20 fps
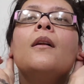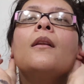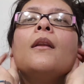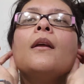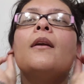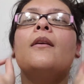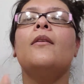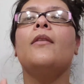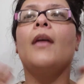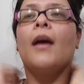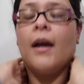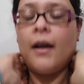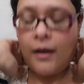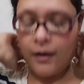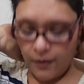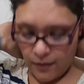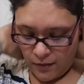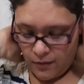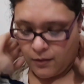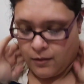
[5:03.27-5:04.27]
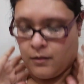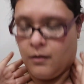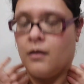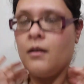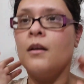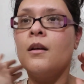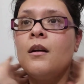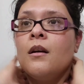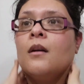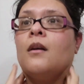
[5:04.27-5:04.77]
like that.
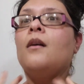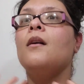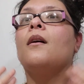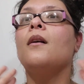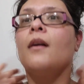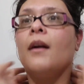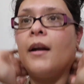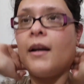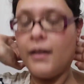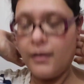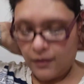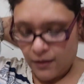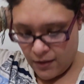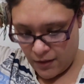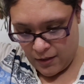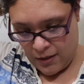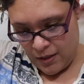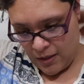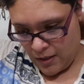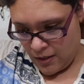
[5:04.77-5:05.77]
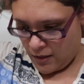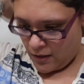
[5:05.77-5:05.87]
All right.